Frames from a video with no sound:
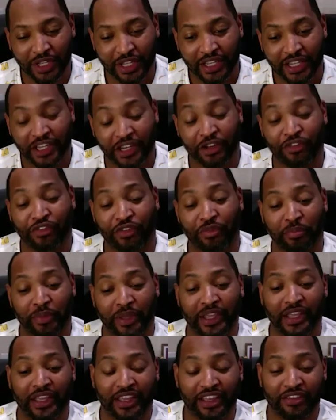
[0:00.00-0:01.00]
For me,
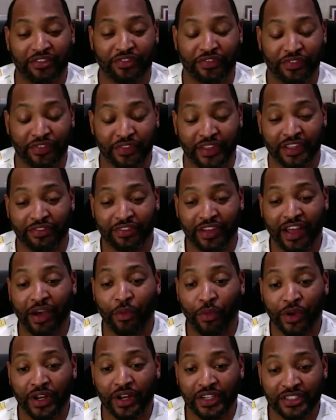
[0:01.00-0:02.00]
if I
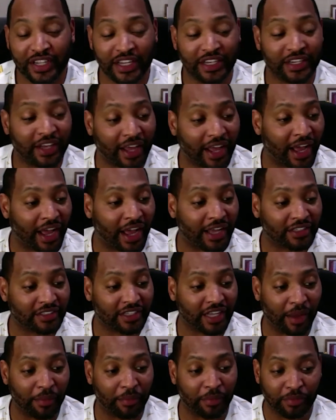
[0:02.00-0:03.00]
wanted to take the odds,
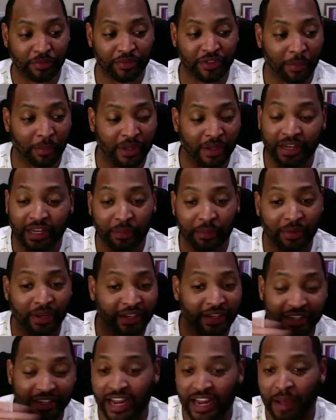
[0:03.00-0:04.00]
I'm going to eliminate the
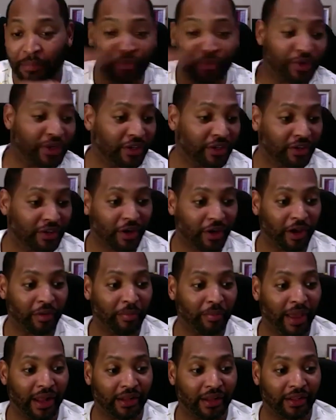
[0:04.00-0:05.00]
top 3
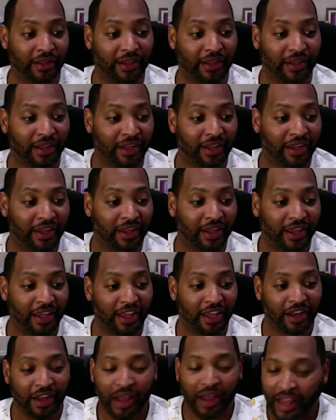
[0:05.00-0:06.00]
automatically.
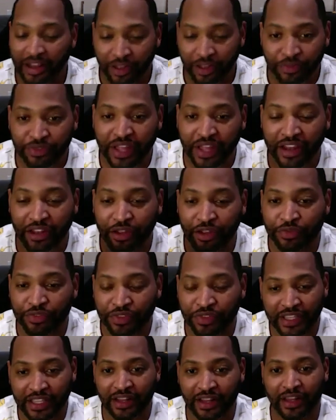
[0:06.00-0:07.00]
And I don't
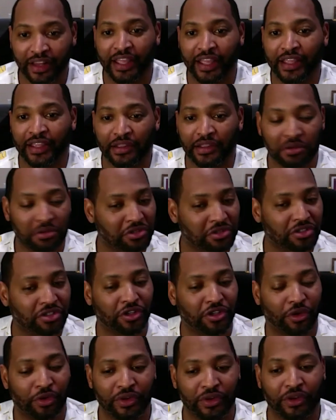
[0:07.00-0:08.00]
think Clay is,
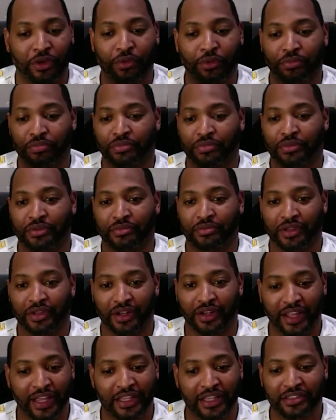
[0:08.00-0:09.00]

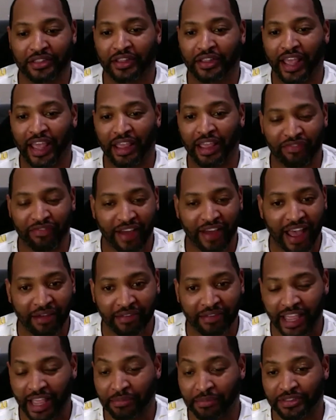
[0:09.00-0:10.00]
Clay is a game 5,
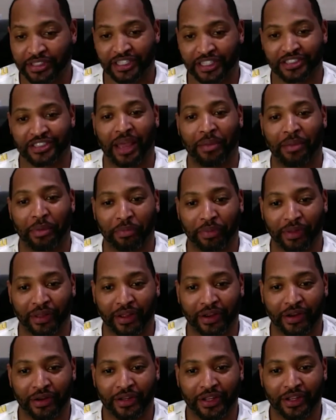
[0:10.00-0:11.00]
game 6 type of
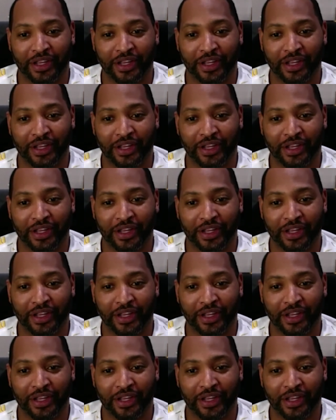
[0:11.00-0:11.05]
player.